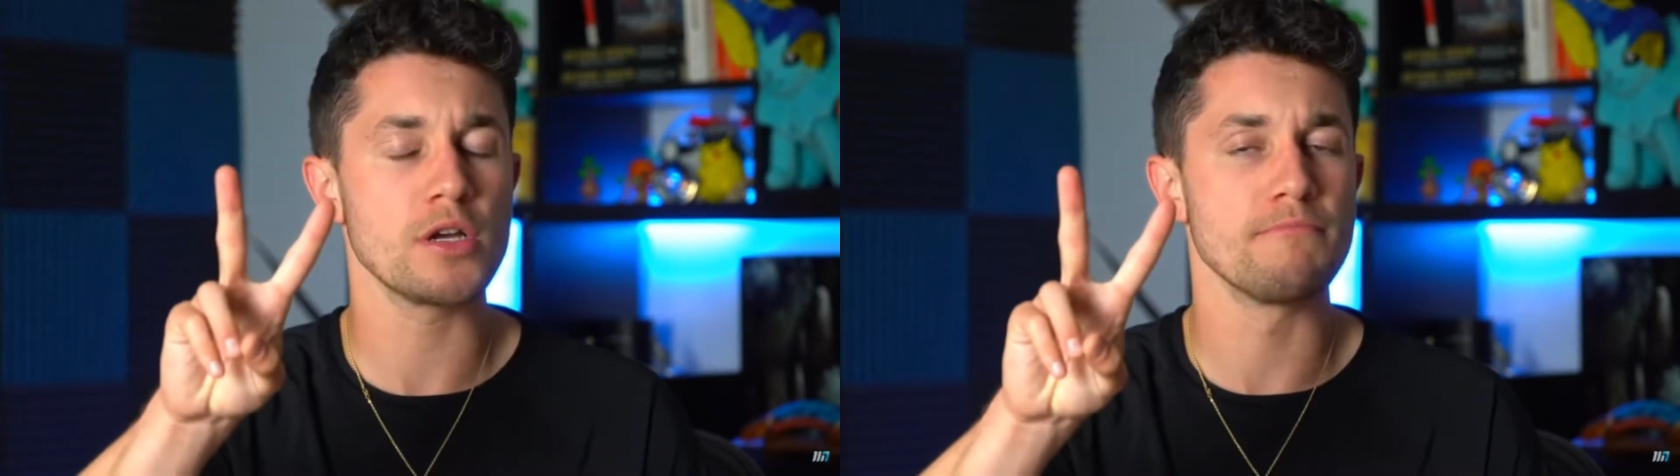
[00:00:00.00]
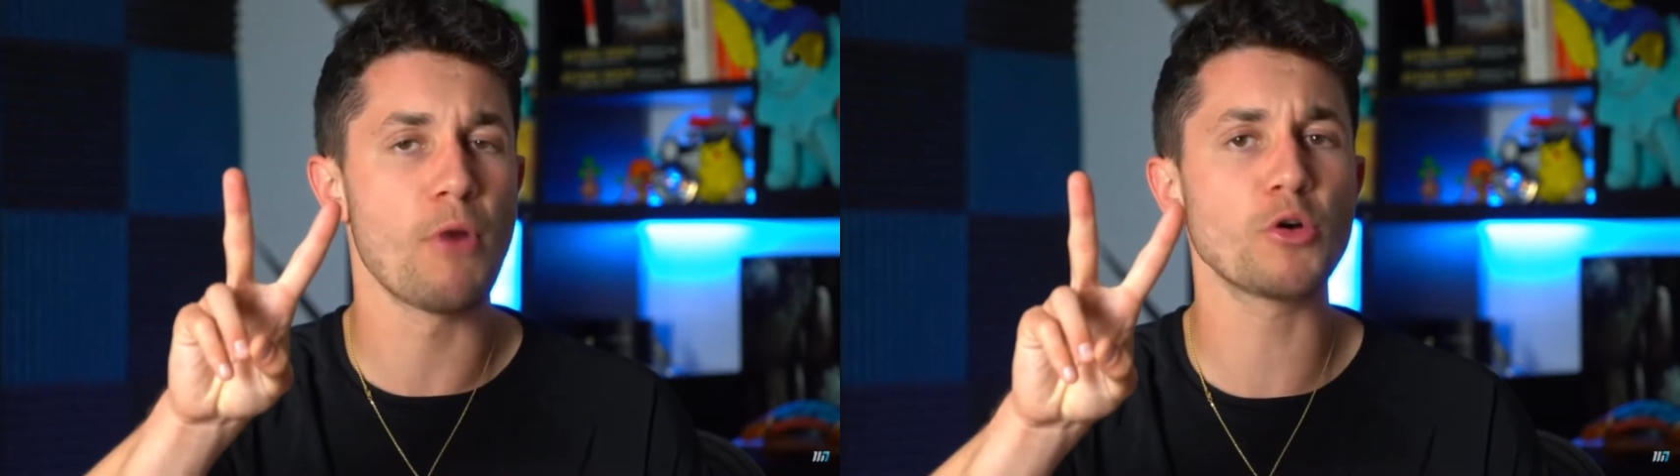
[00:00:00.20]

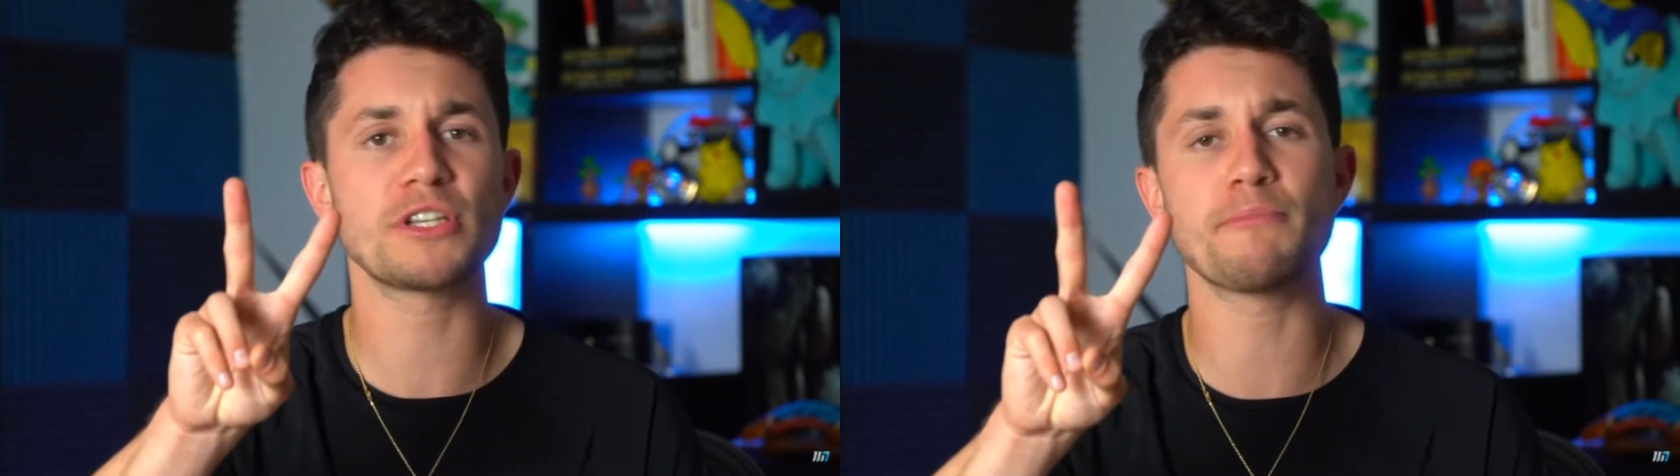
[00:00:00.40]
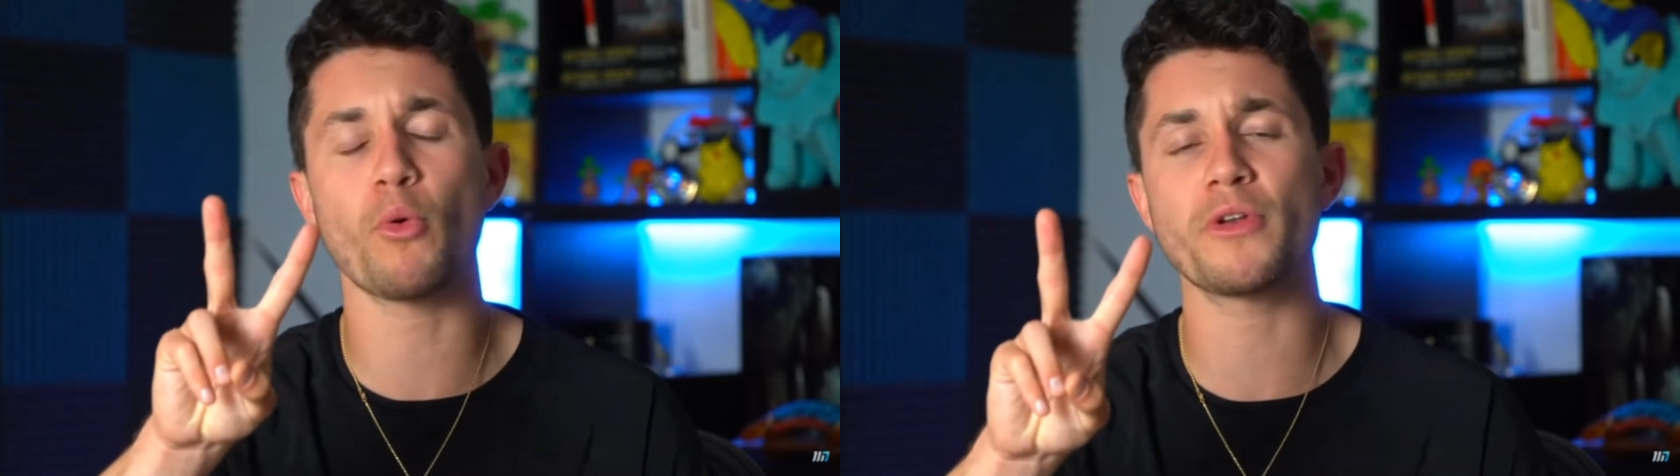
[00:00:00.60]
most
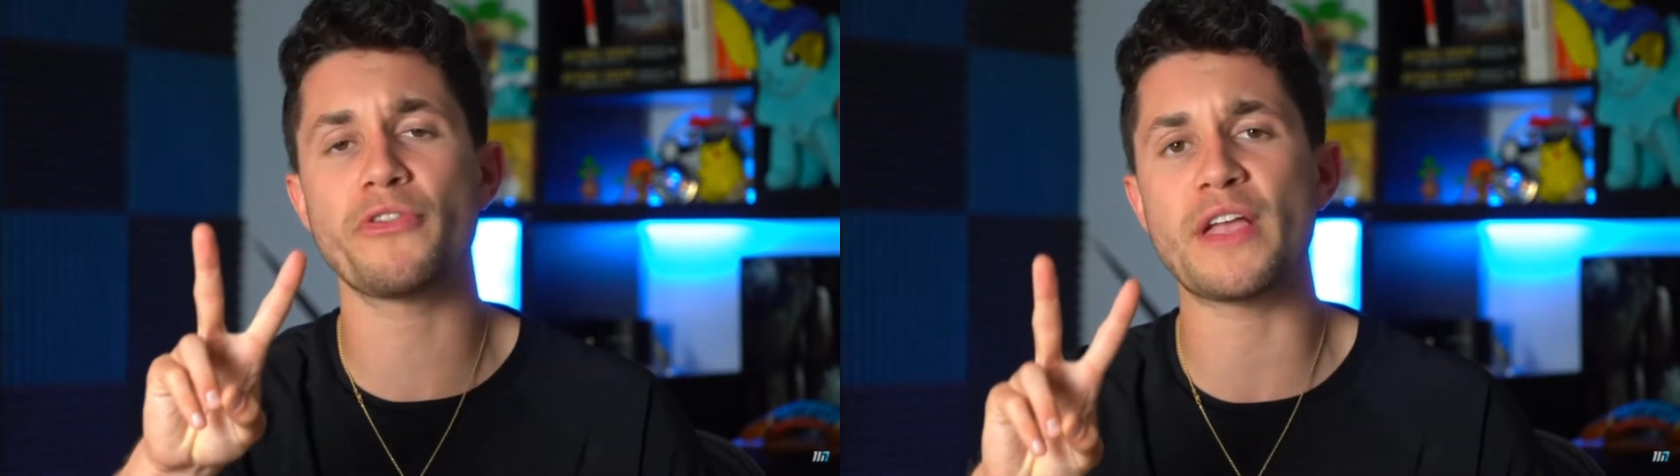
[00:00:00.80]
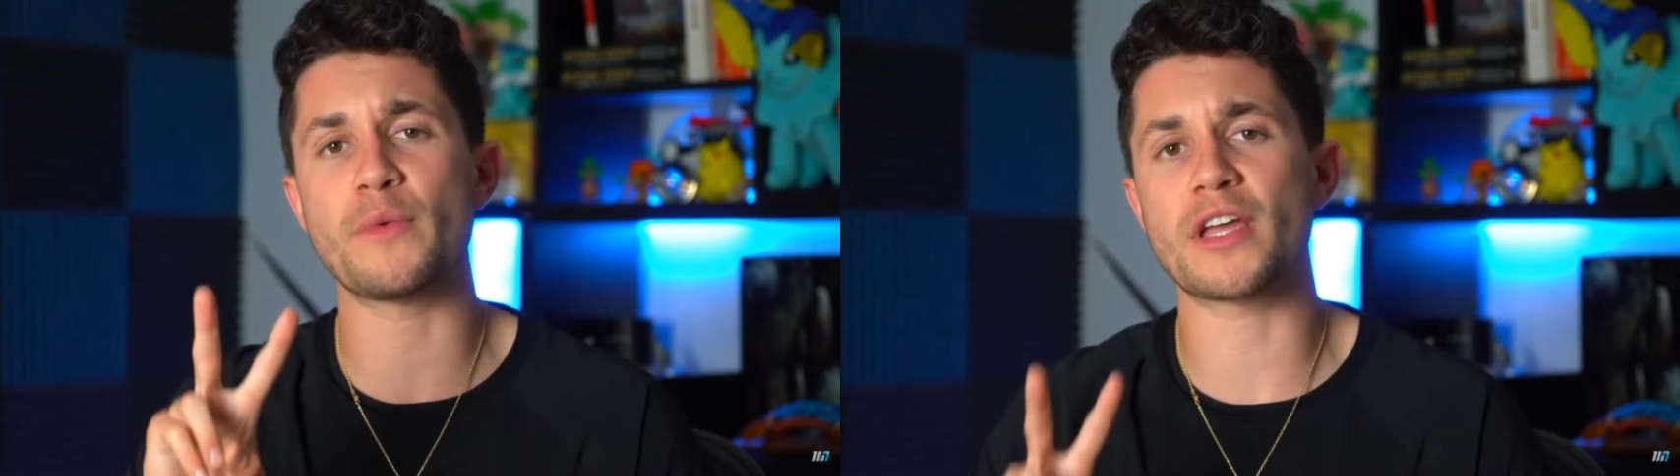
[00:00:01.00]
important
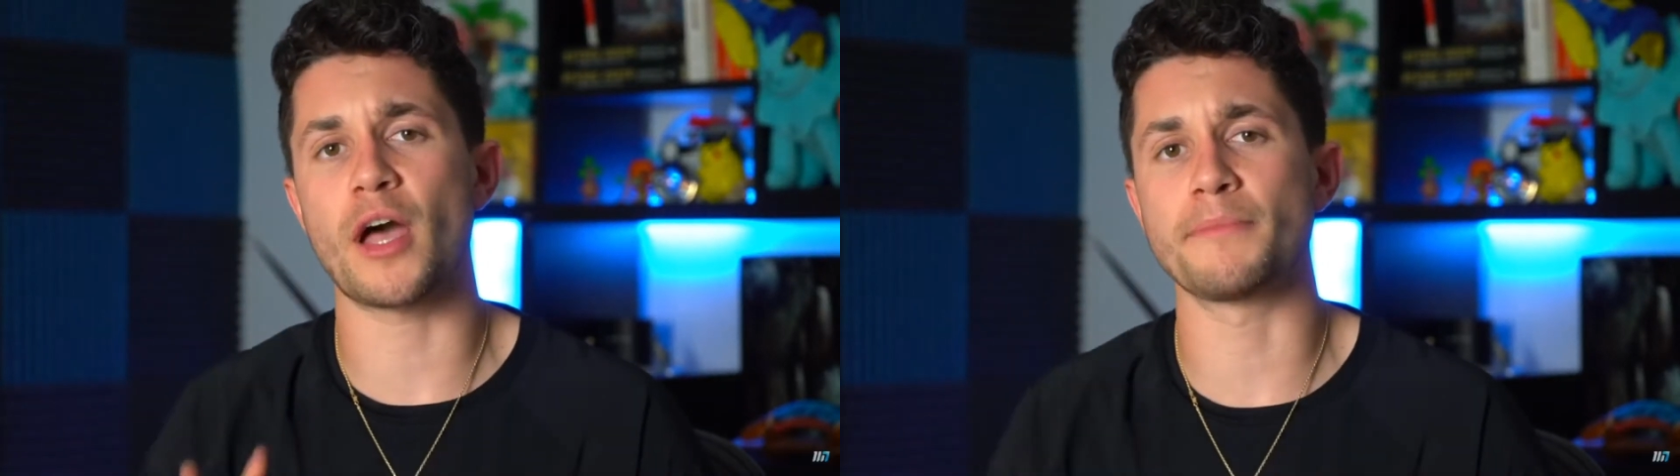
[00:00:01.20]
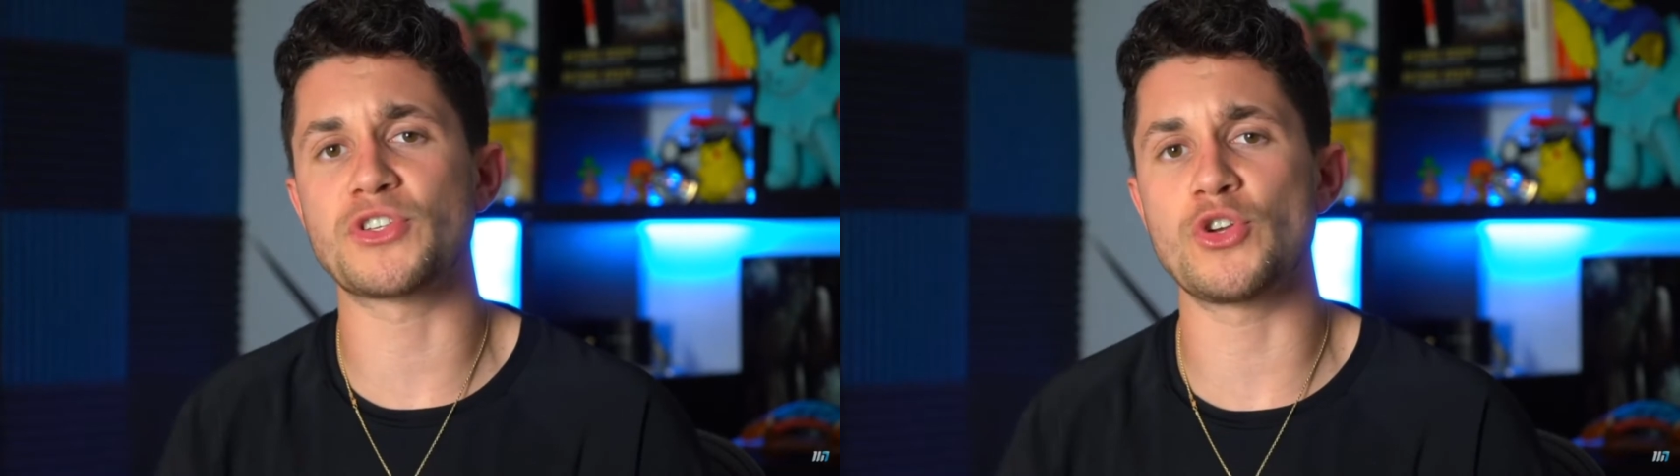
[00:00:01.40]
thing when it
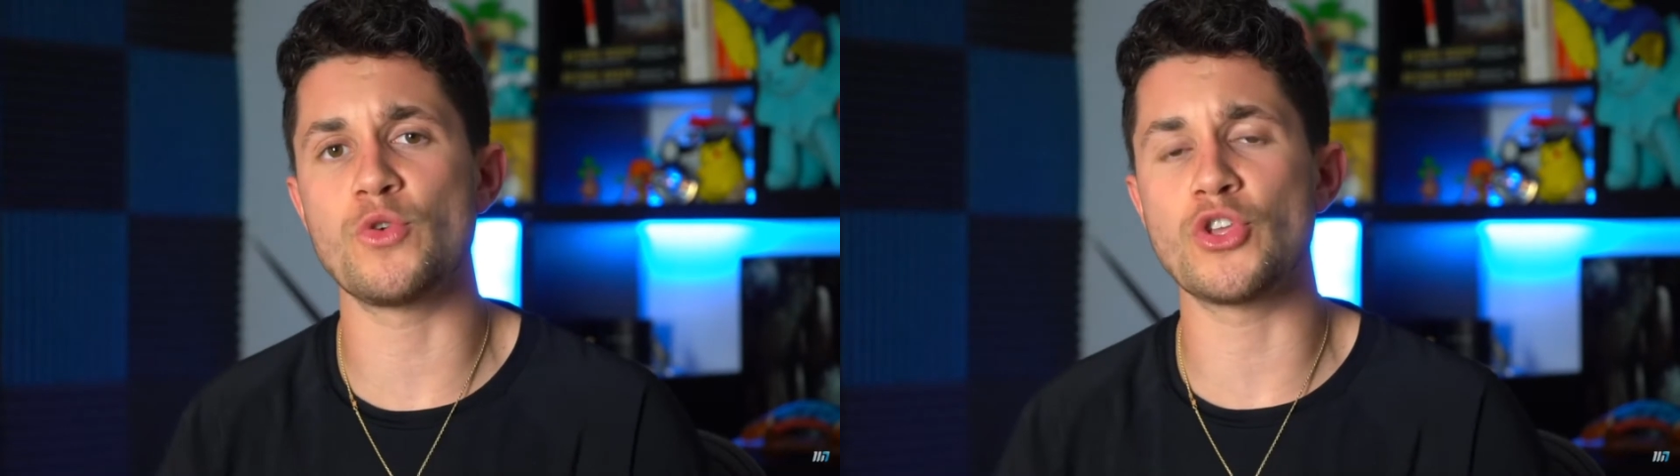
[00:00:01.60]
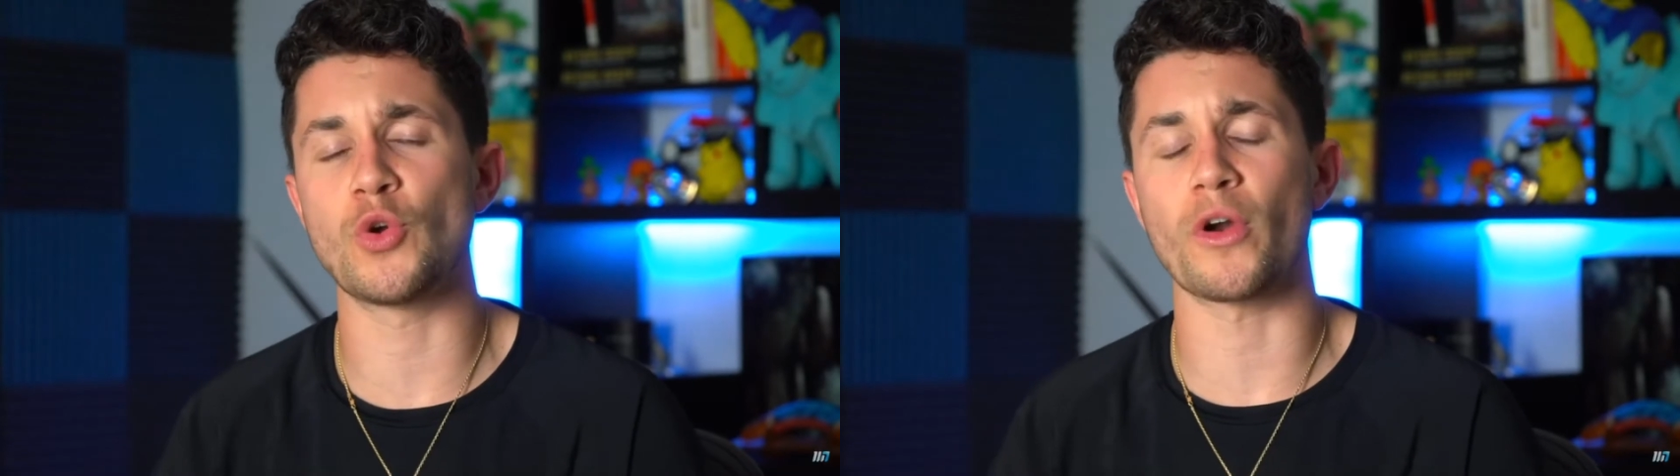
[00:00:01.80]
comes
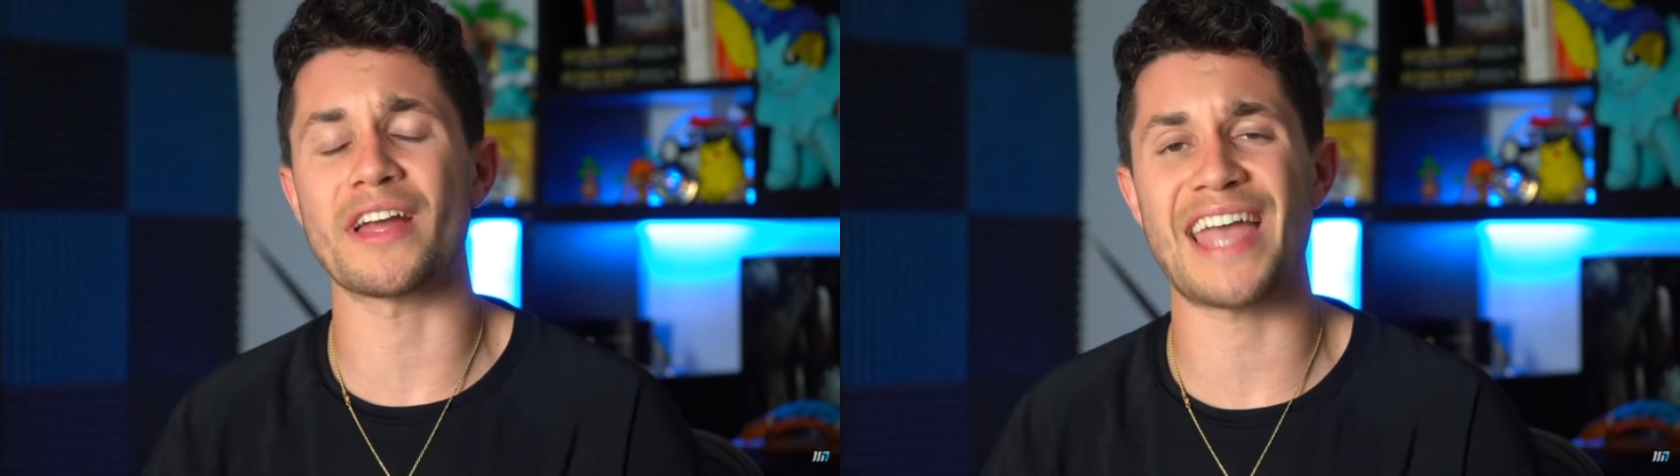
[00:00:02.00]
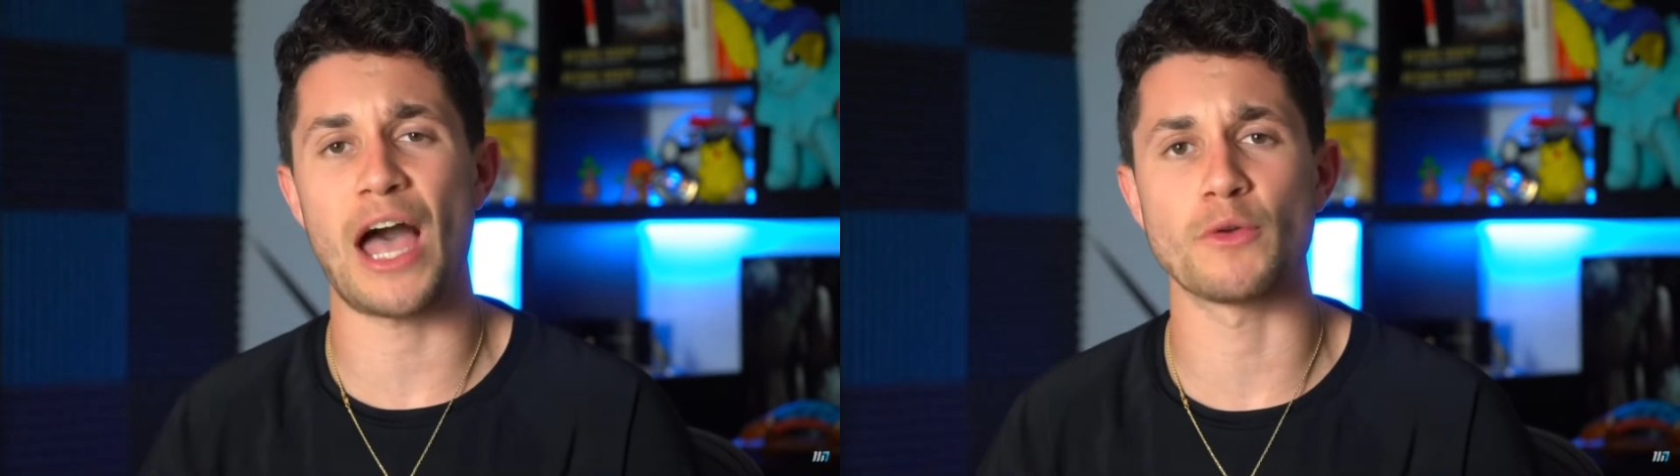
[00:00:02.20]
to your
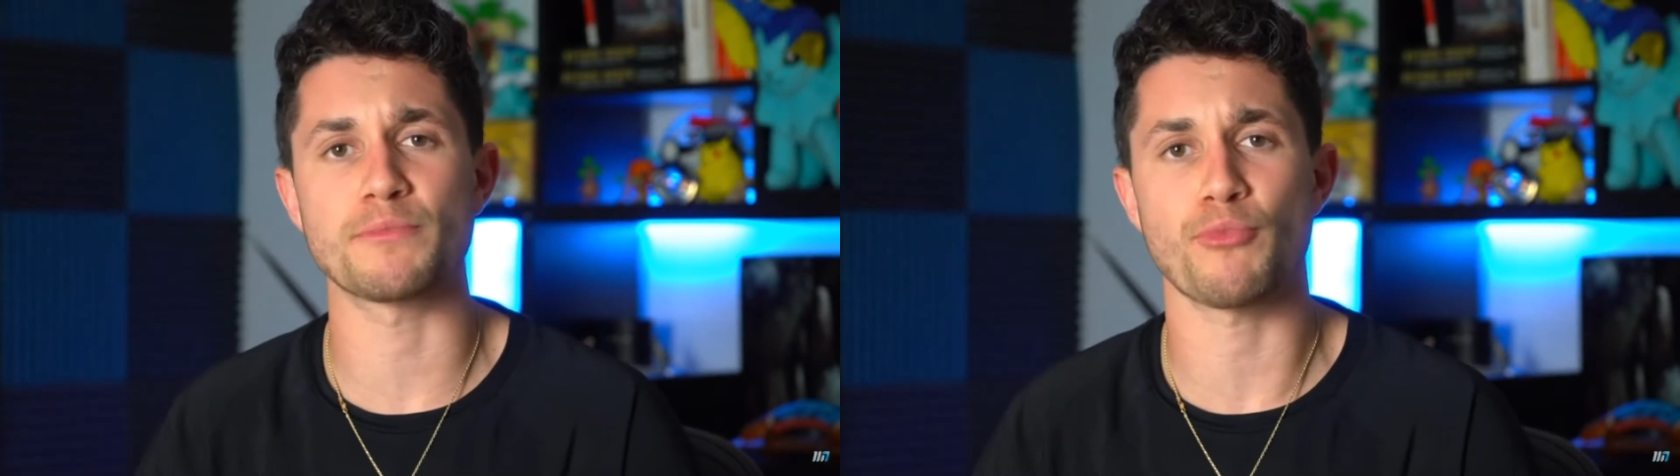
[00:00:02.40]
account